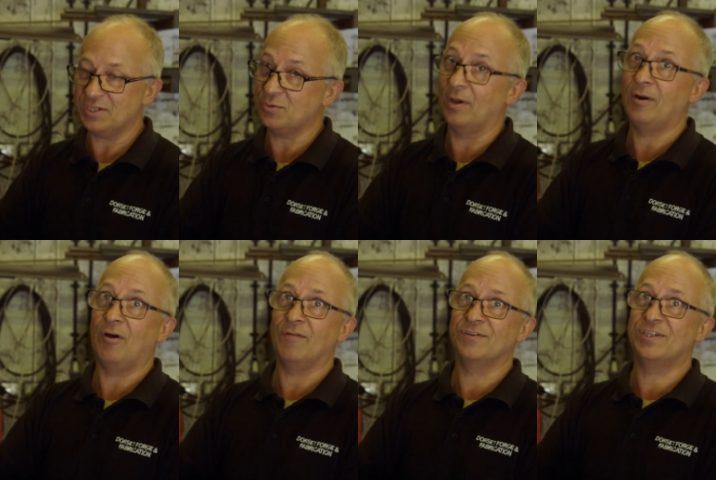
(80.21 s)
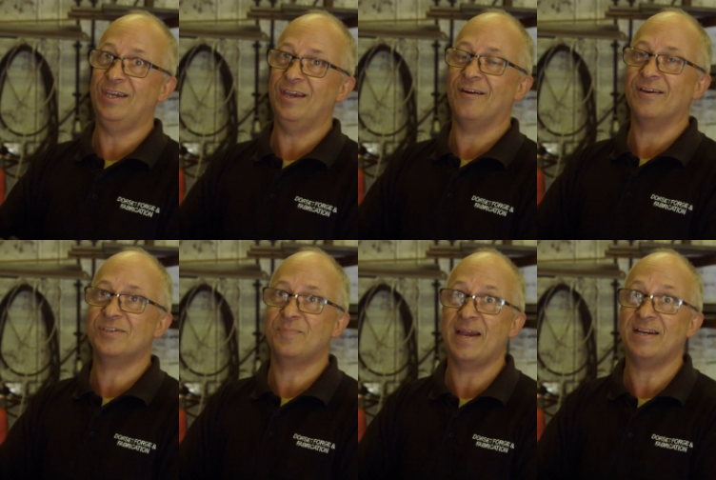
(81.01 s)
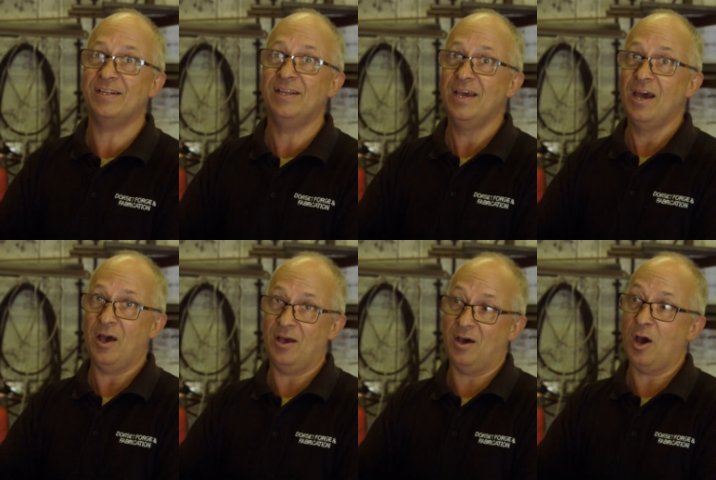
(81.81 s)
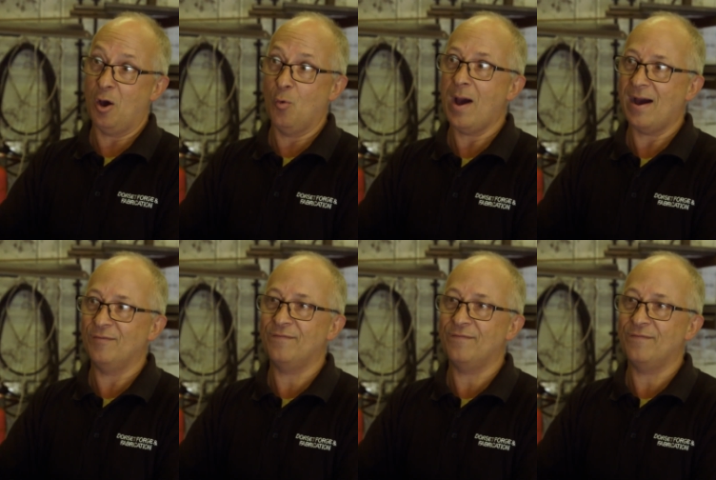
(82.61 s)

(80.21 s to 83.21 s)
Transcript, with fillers: this one obviously are expecting a wow